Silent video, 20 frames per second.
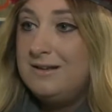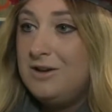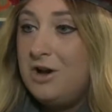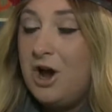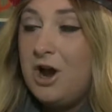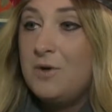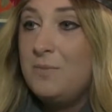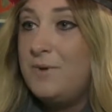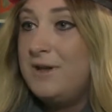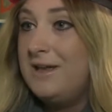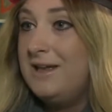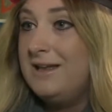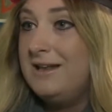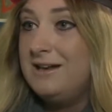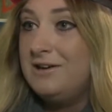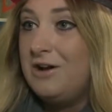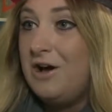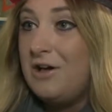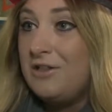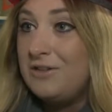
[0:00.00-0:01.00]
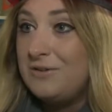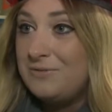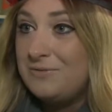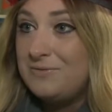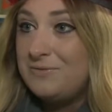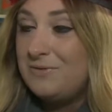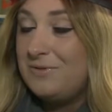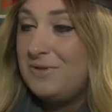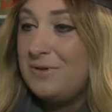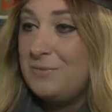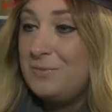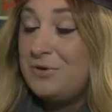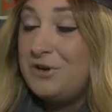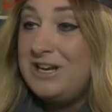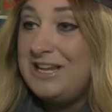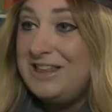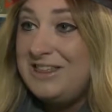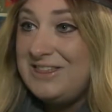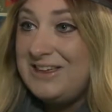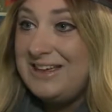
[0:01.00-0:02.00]
carpet and all the the
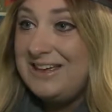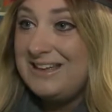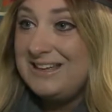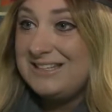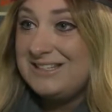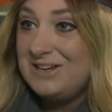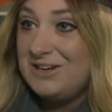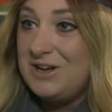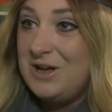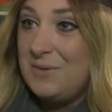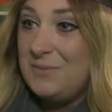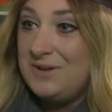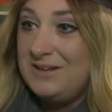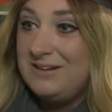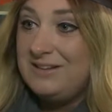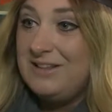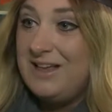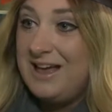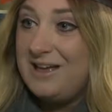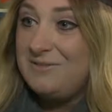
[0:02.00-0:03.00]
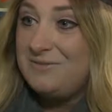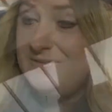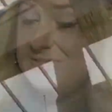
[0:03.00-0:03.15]
pretty things are coming to life.